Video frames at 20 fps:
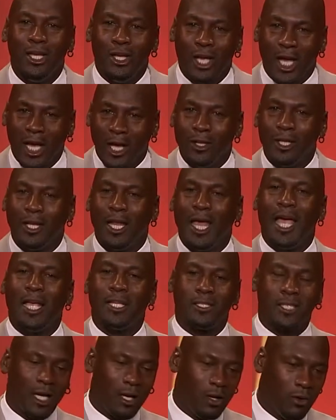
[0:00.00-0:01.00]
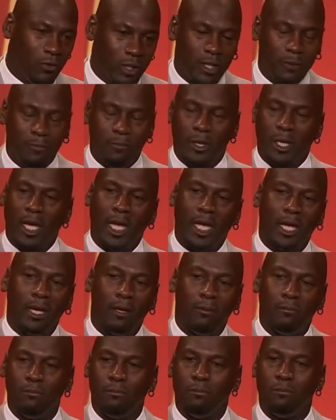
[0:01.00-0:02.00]
And that's how we
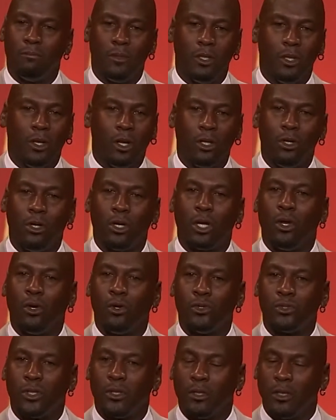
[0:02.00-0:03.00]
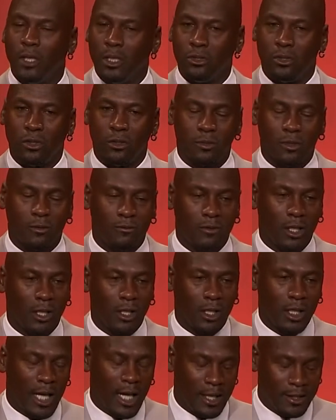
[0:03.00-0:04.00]
became, you know, a little closer in terms of
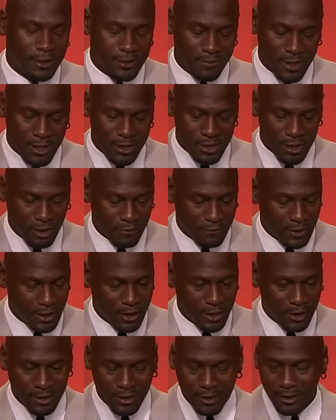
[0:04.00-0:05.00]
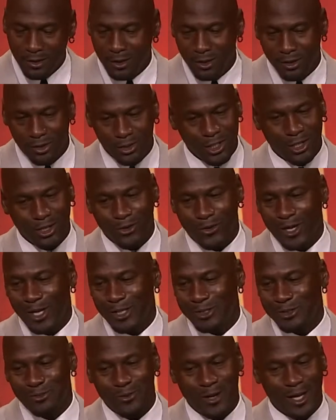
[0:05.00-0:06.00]
Doug Collins and myself. And, you know, Jerry
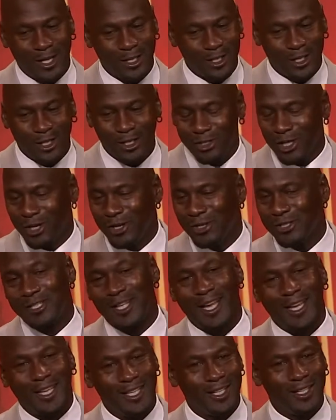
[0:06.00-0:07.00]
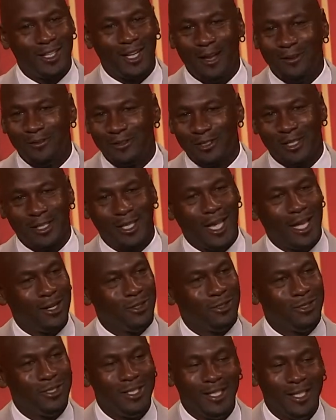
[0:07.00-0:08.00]
Krause was right there and Jerry's not here. Obviously, I
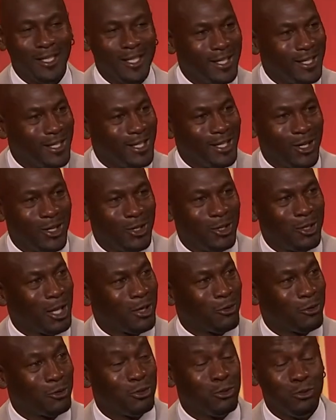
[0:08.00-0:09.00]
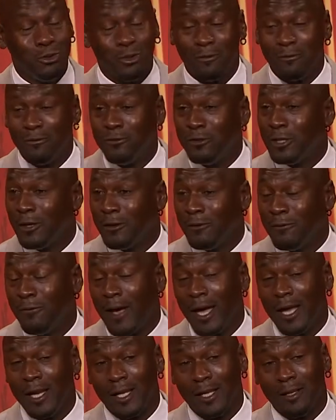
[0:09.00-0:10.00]
don't, you know, I don't know who inv
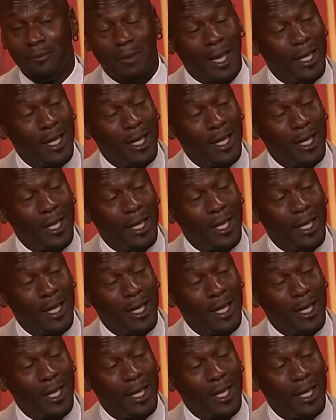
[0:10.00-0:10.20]
invited him.